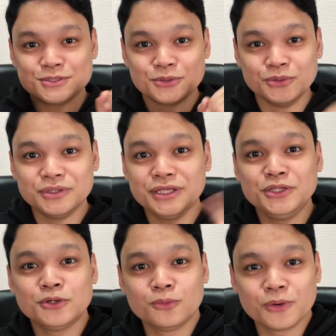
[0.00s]
to
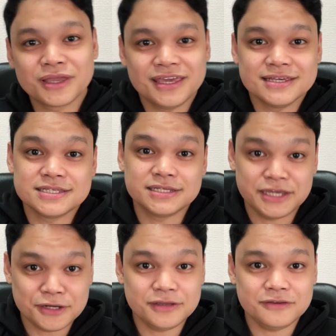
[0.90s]
continue working as a
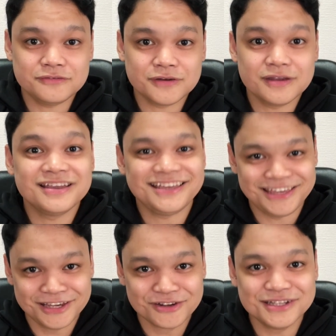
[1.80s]
caregiver
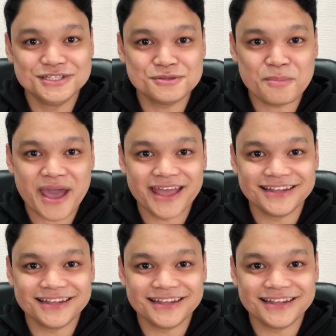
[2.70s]
here in Japan.